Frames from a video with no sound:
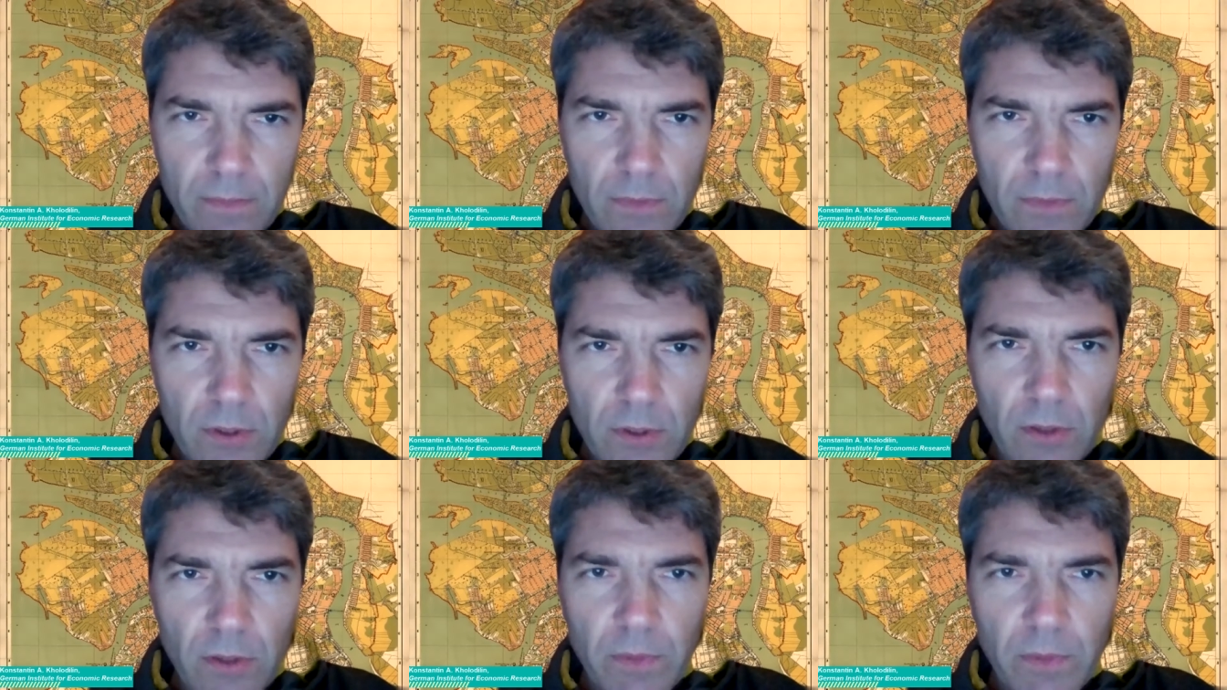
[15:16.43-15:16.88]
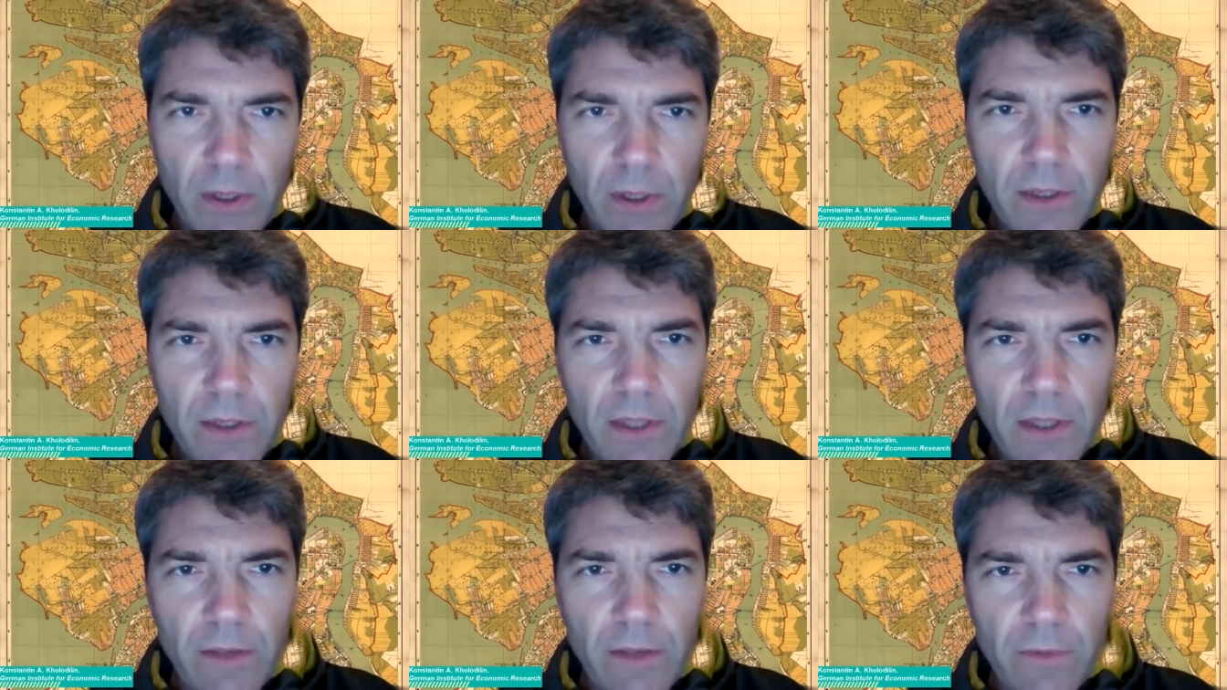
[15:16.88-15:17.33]
So in
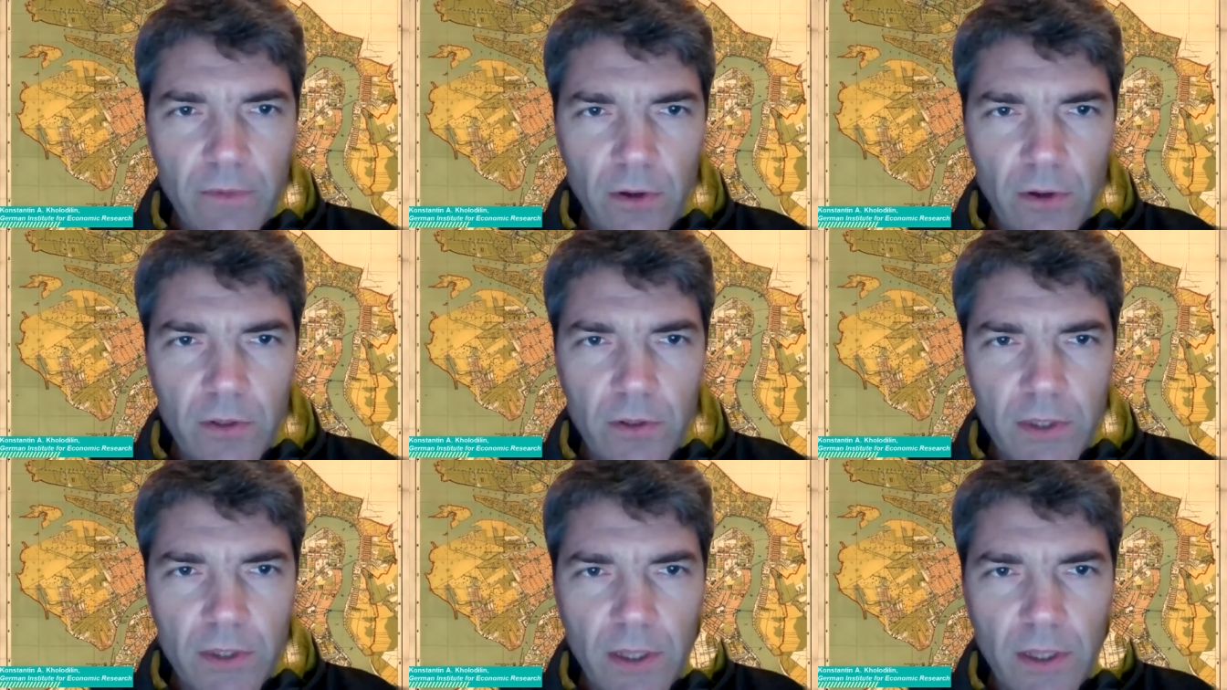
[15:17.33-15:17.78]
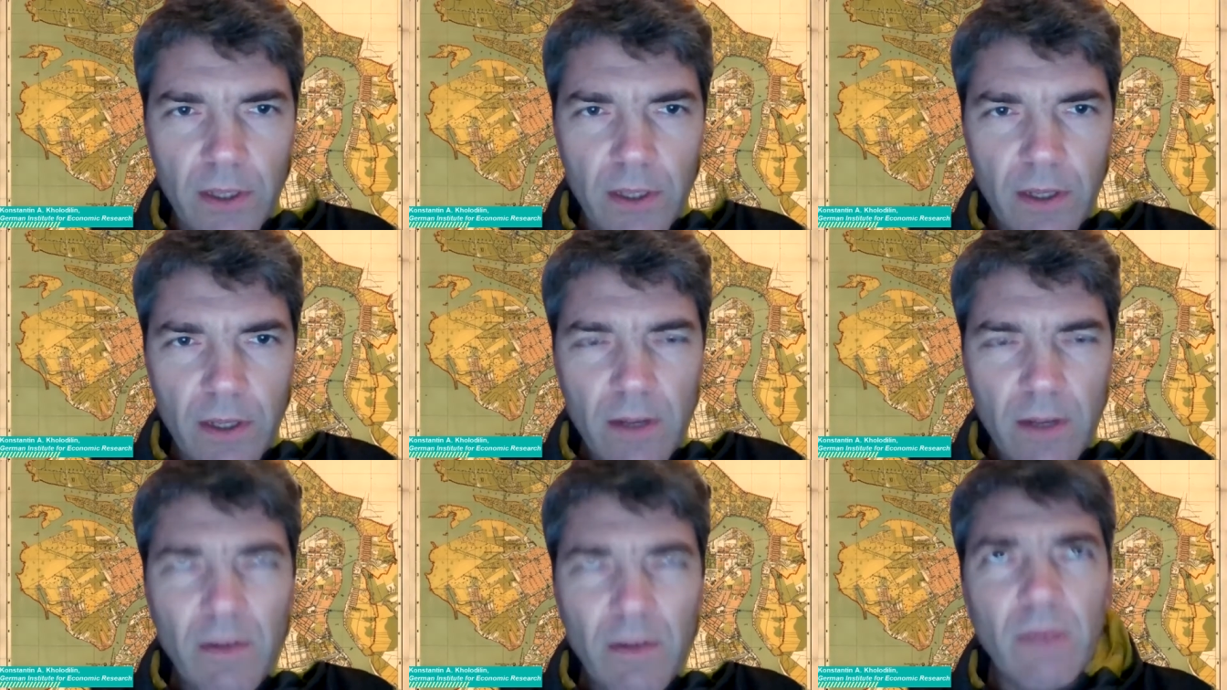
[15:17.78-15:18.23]
Berlin, they
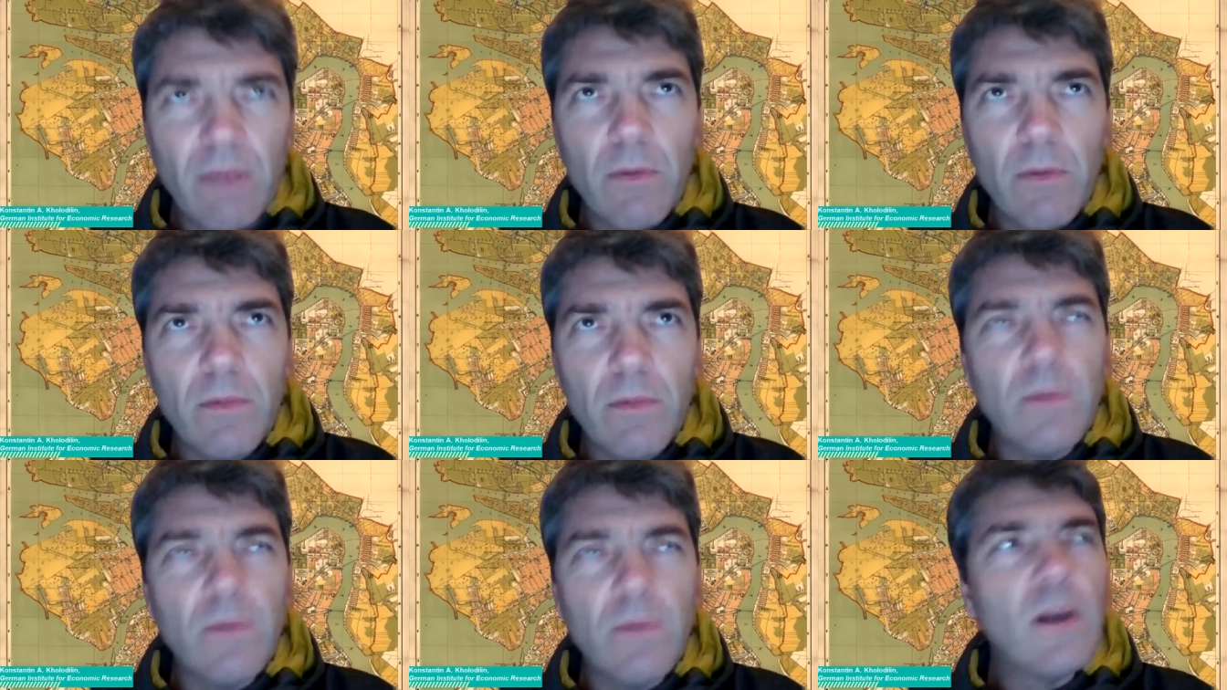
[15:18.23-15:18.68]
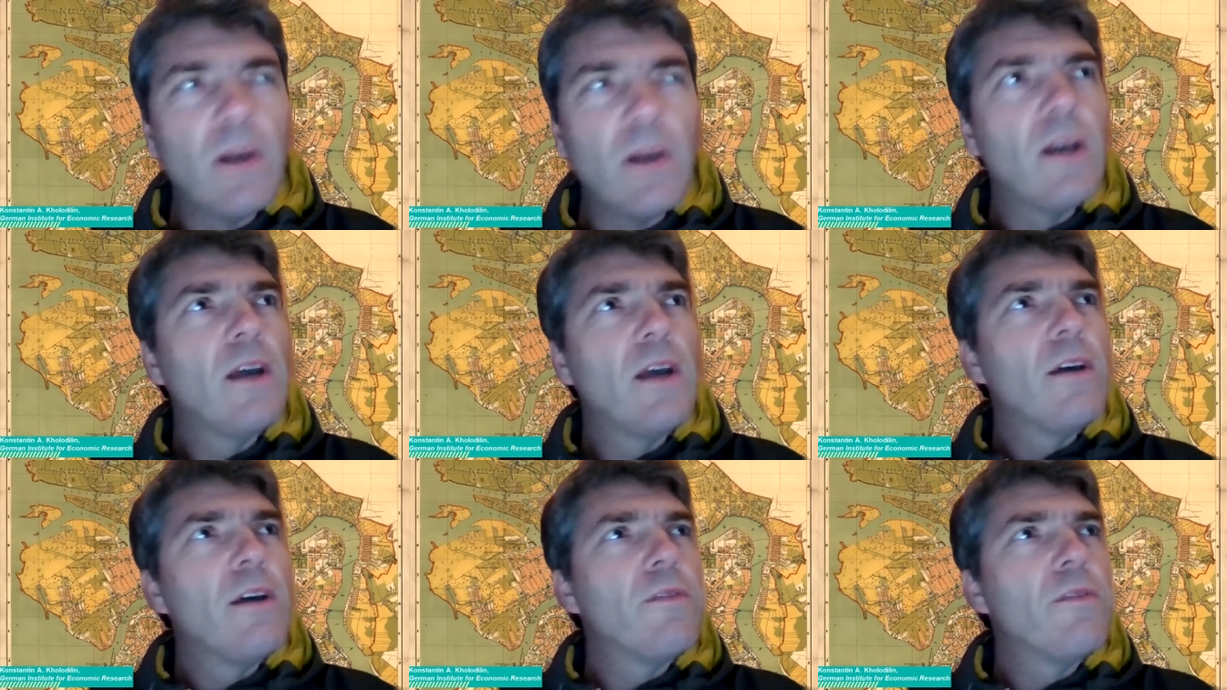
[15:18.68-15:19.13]

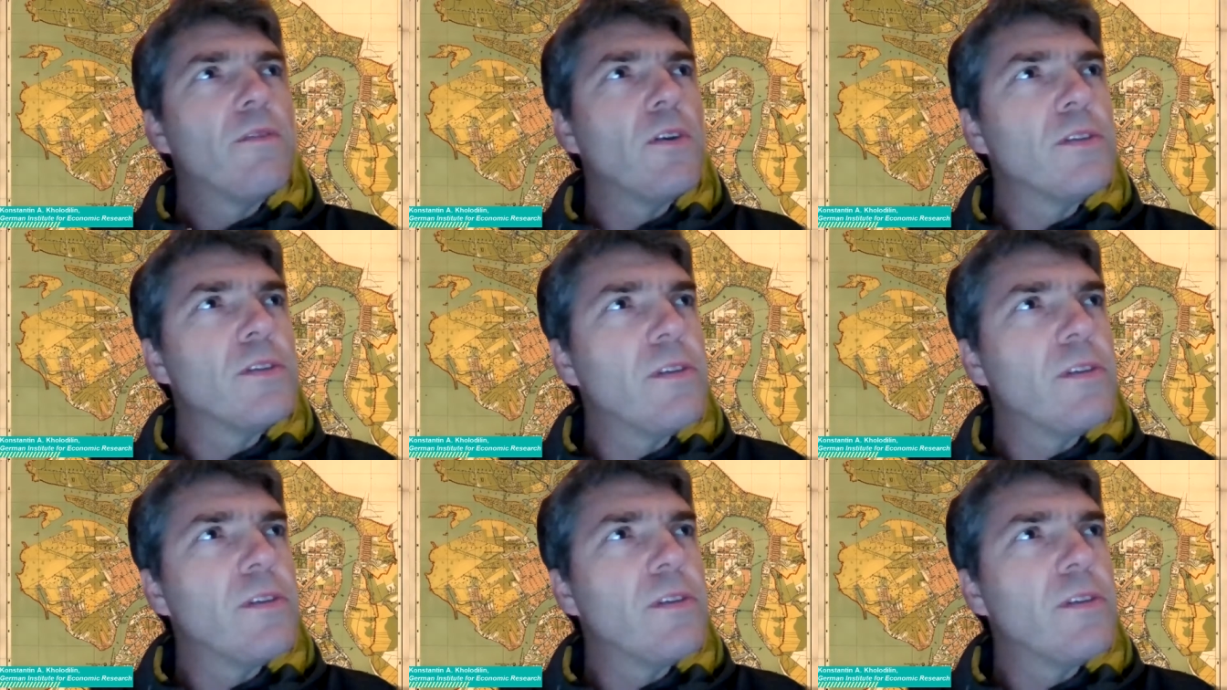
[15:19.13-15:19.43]
froze